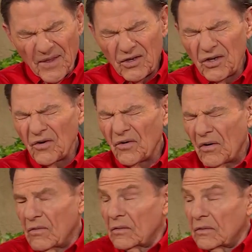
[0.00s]
You
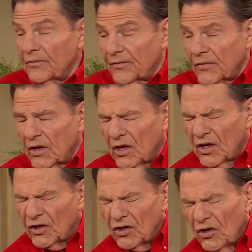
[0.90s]

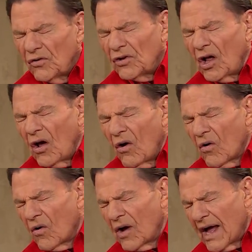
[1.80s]
know